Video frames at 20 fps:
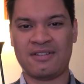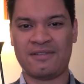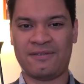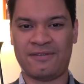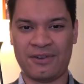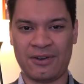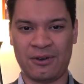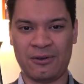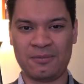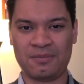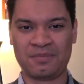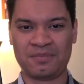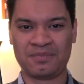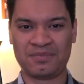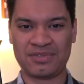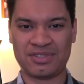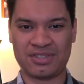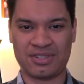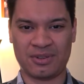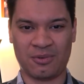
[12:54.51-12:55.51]
film
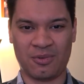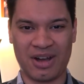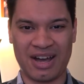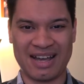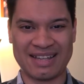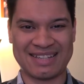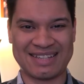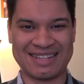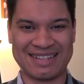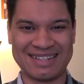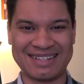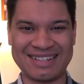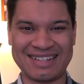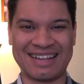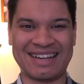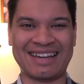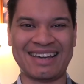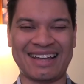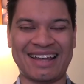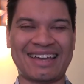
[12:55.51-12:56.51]
to watch.
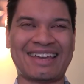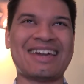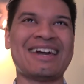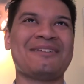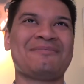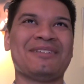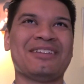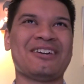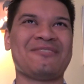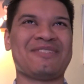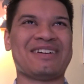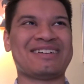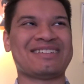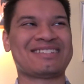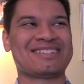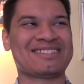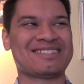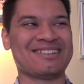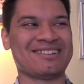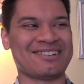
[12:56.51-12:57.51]
I can't believe I
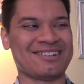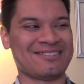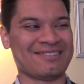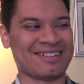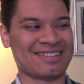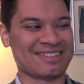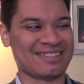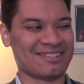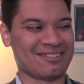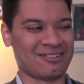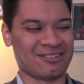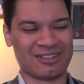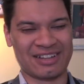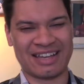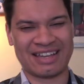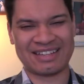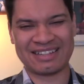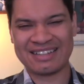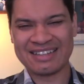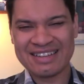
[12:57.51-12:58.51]
stuttered right there, or
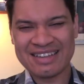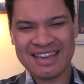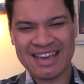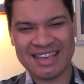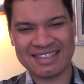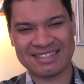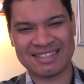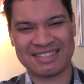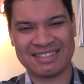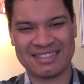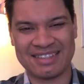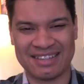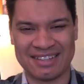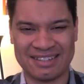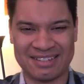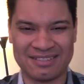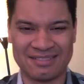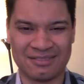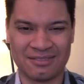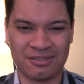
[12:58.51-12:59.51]
like
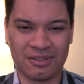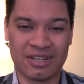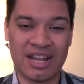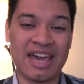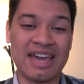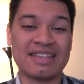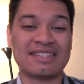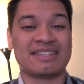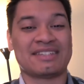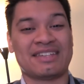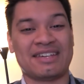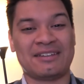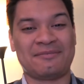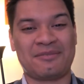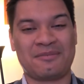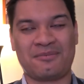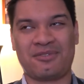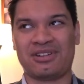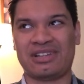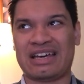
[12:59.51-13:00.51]
hesitated. No, not hesitated,
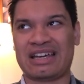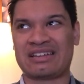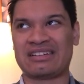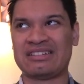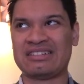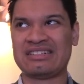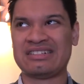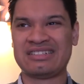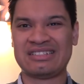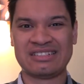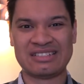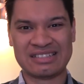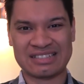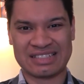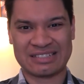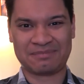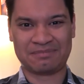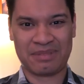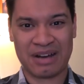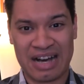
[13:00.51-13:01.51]
but more like
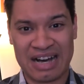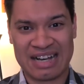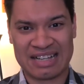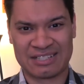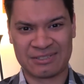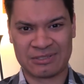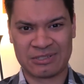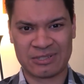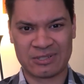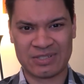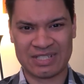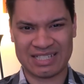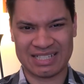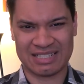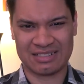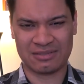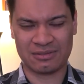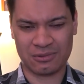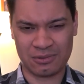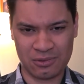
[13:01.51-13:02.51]
pause real quick.
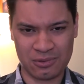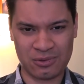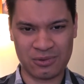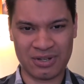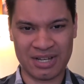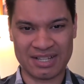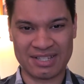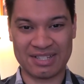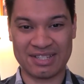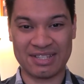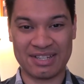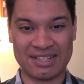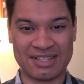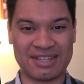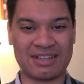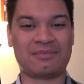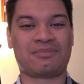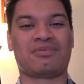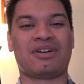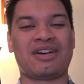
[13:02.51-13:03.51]
Like, oof, I just need to
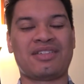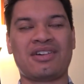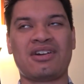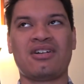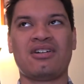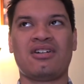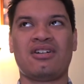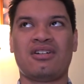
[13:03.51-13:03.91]
take a breath.